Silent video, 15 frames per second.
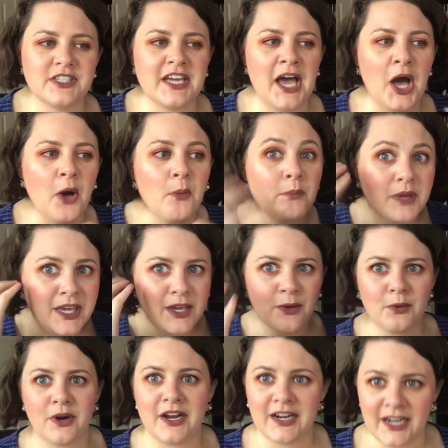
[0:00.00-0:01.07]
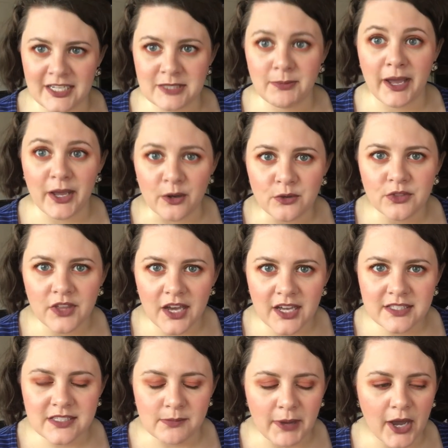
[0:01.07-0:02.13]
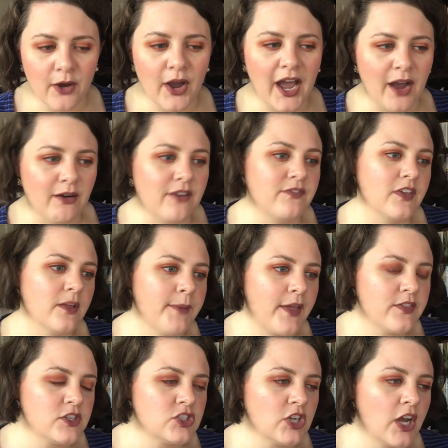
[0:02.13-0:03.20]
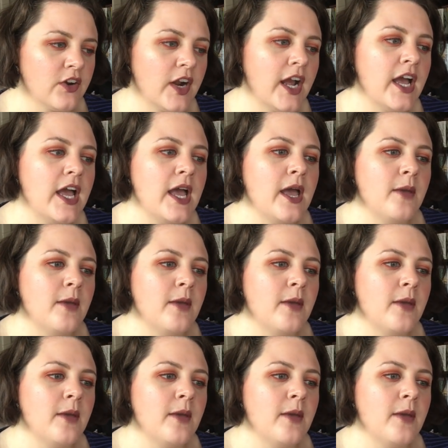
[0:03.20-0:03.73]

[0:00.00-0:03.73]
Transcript: to help me organize my own thoughts about how I feel about the genre,